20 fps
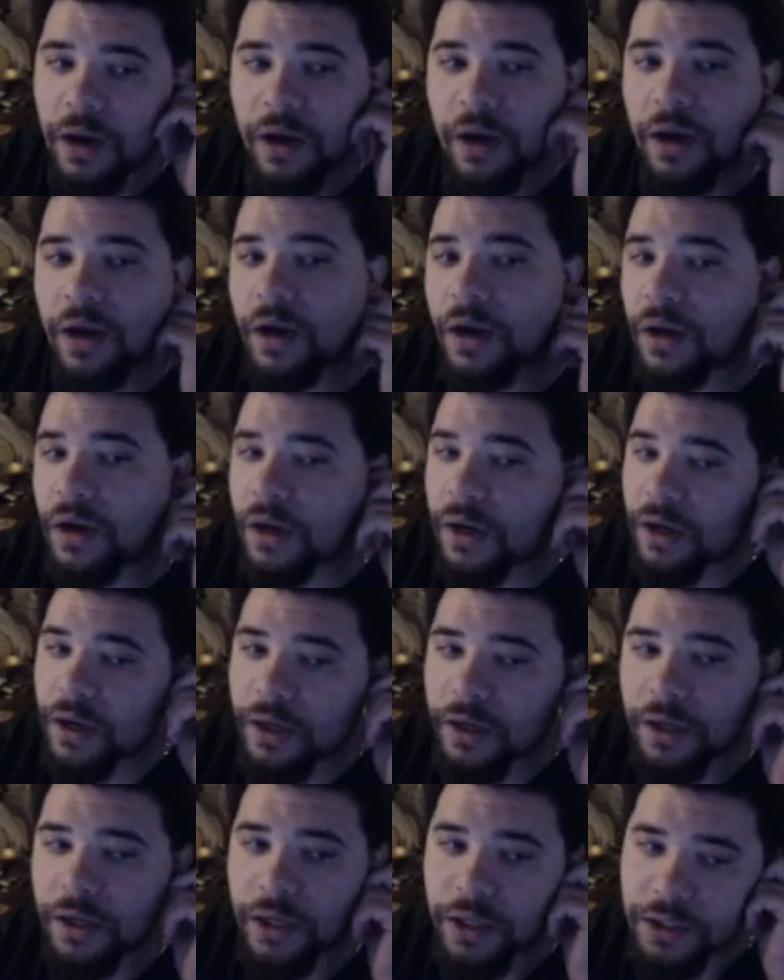
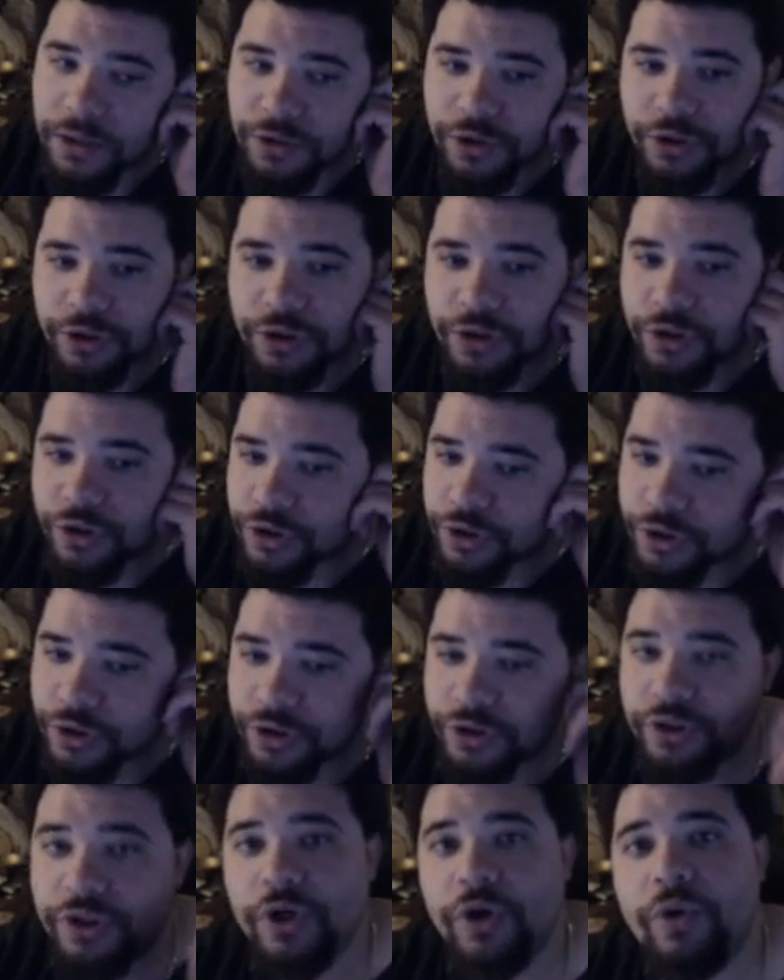Uh,
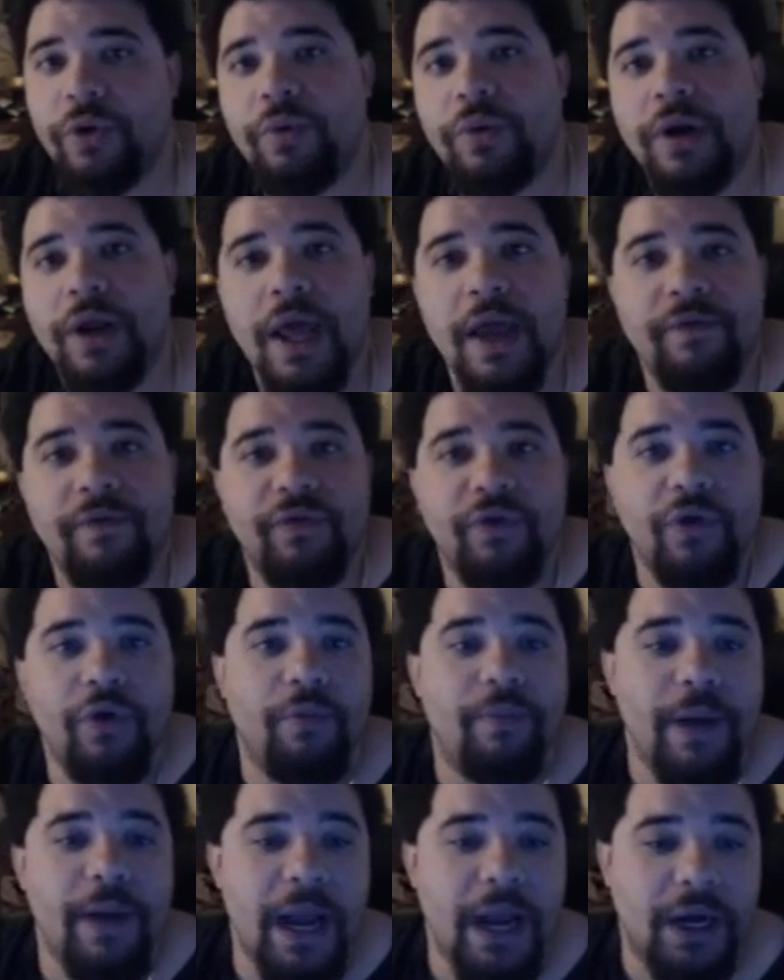so we're going to have to go
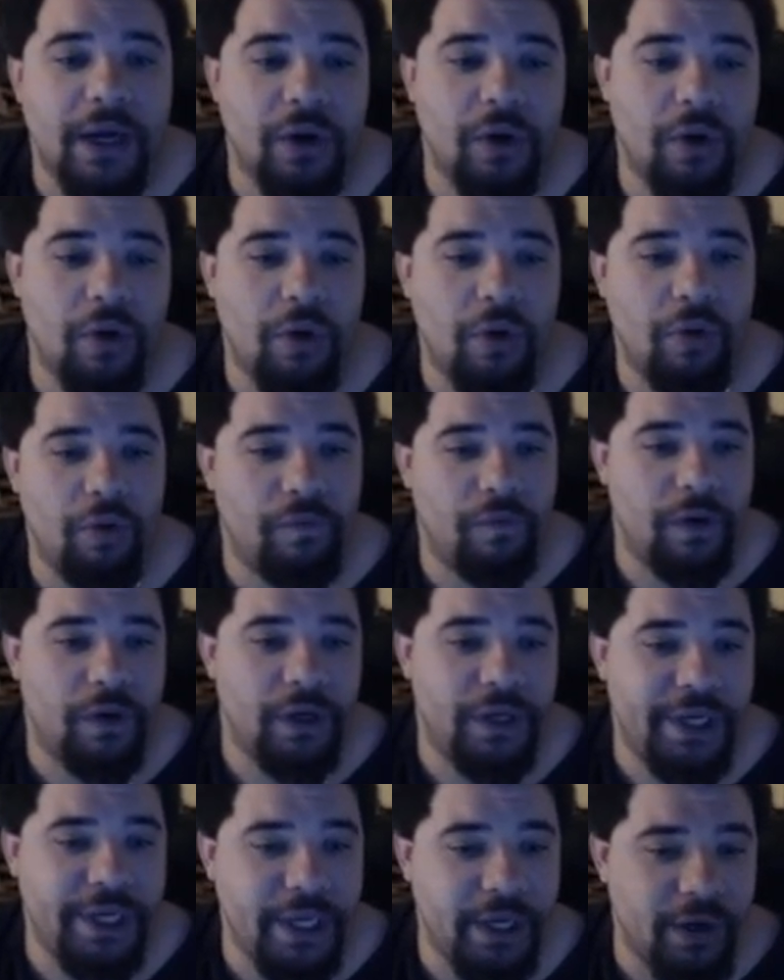back over
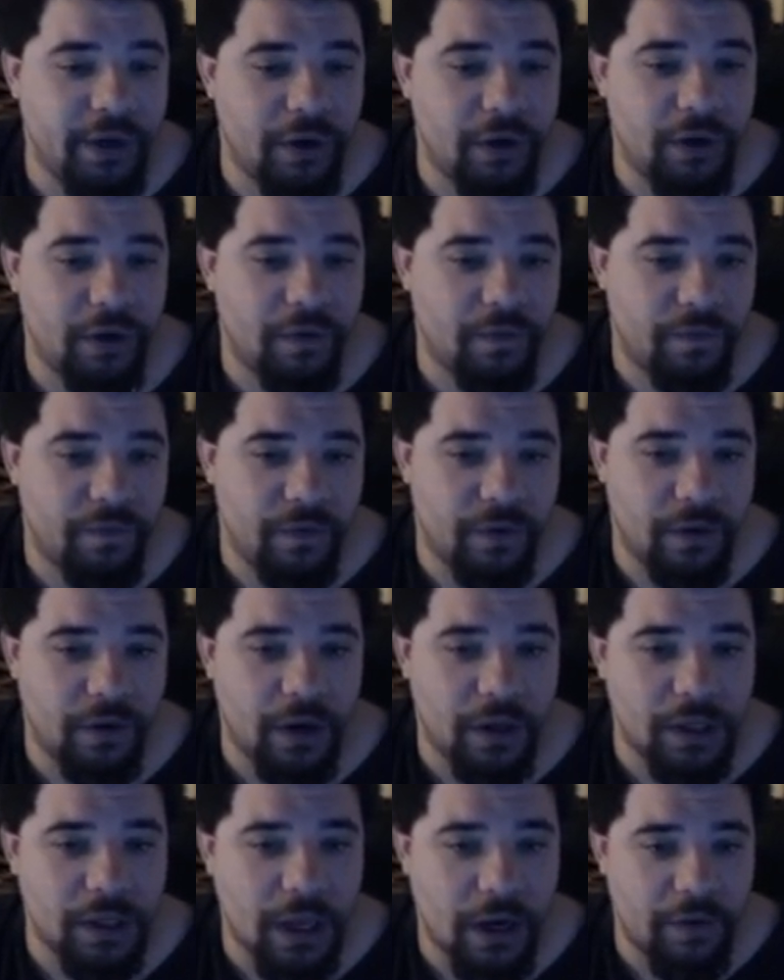here for
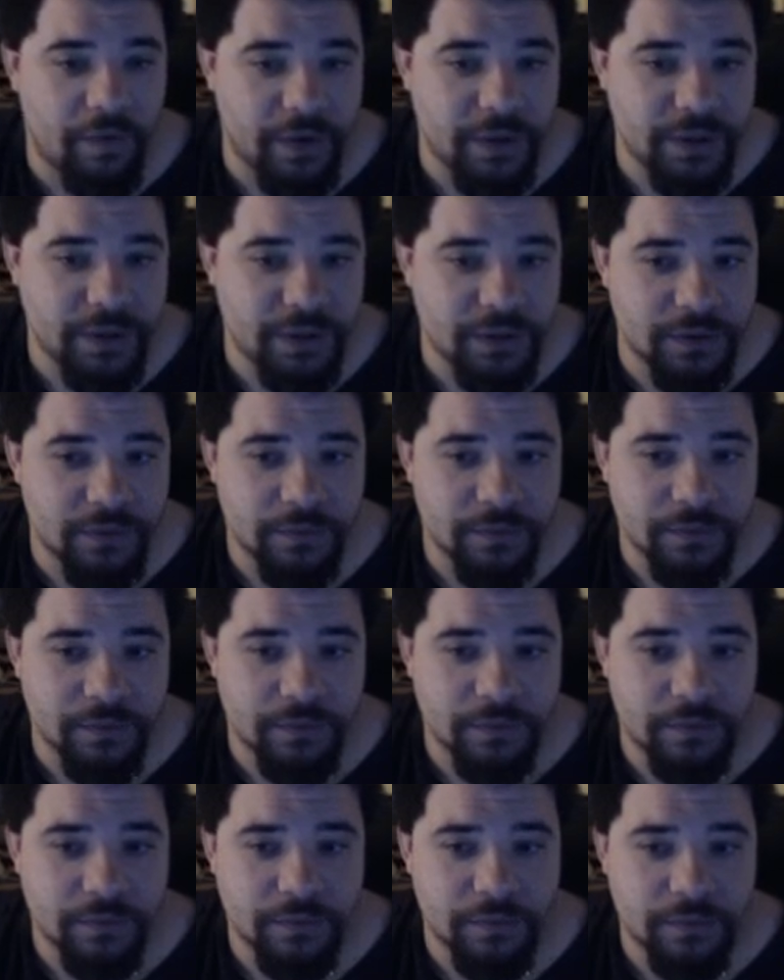a lot of this.
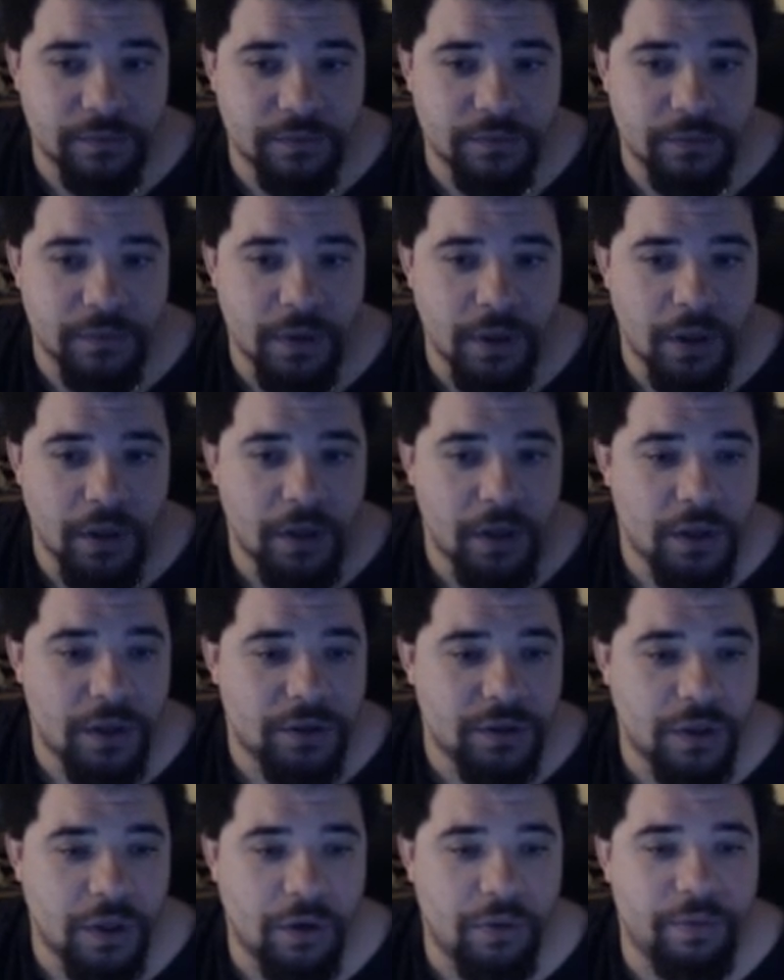
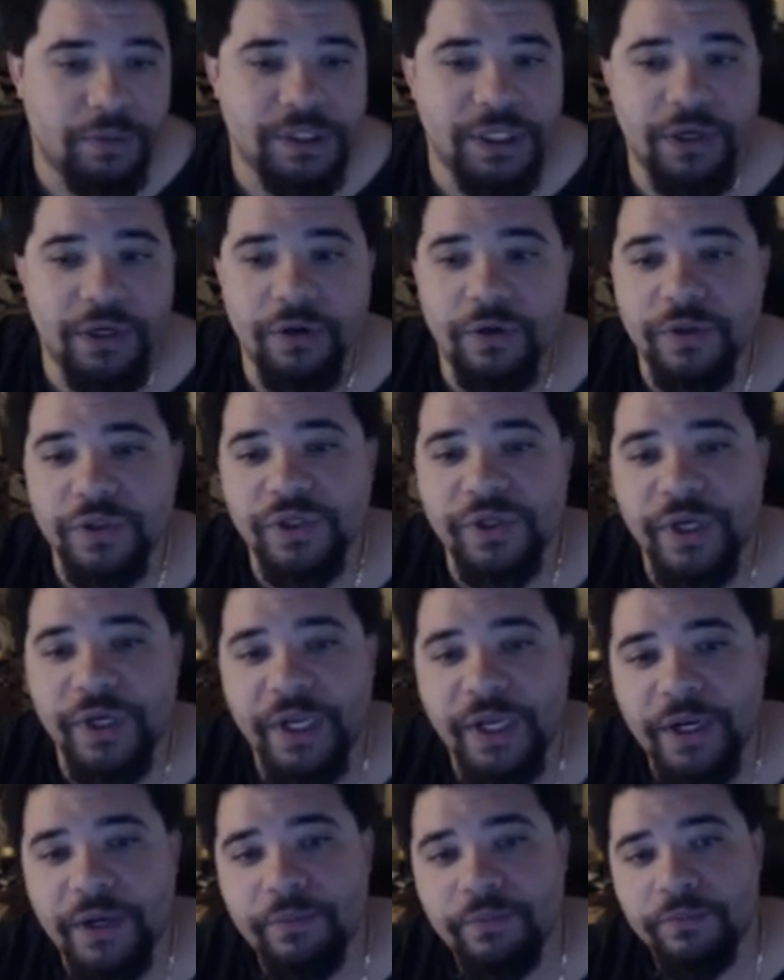So materials you
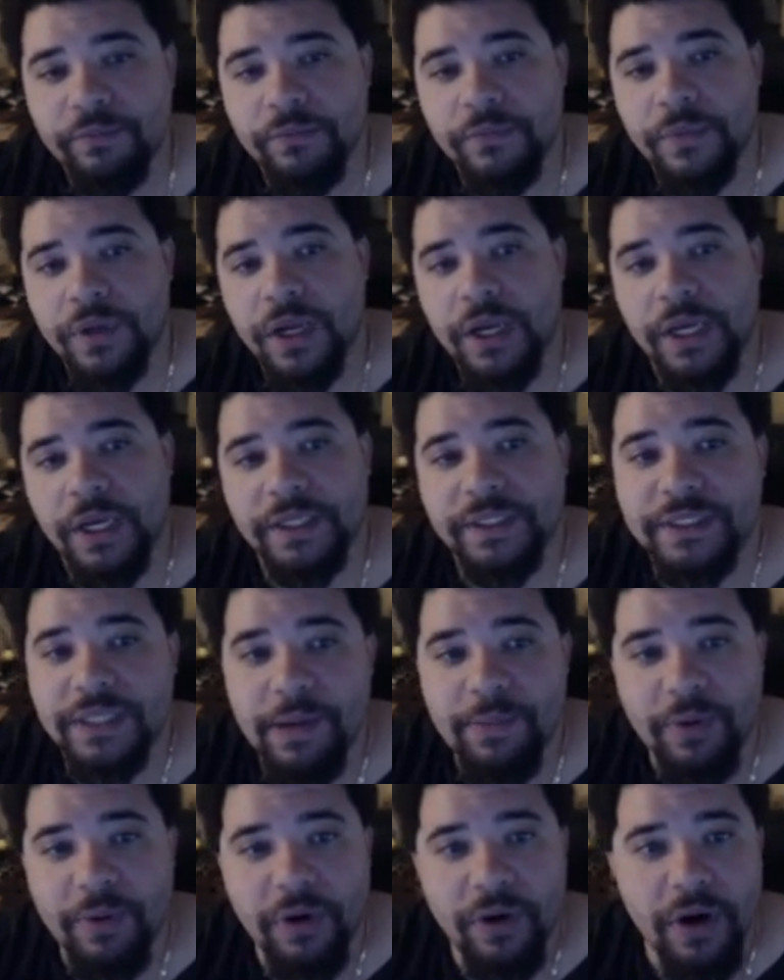need, it's
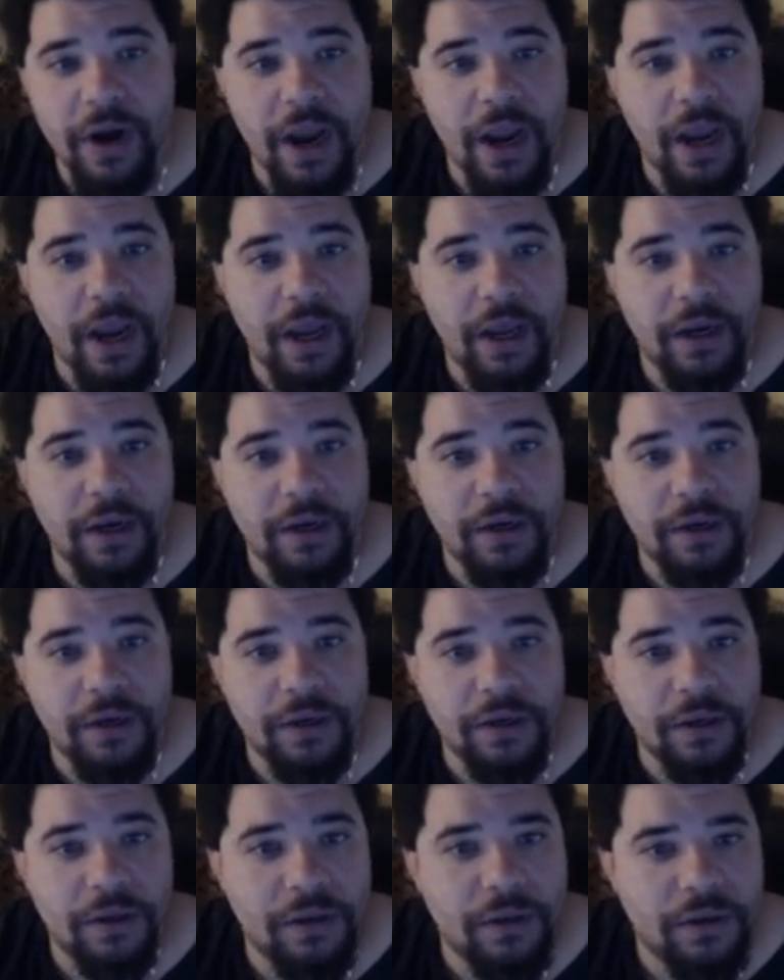saber
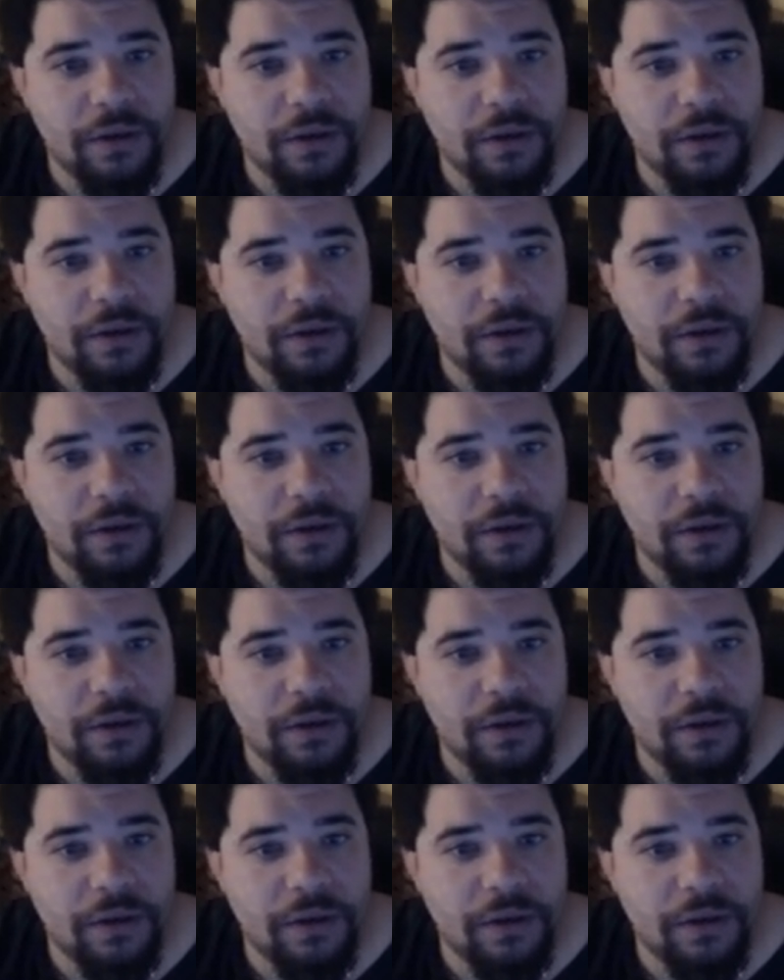and...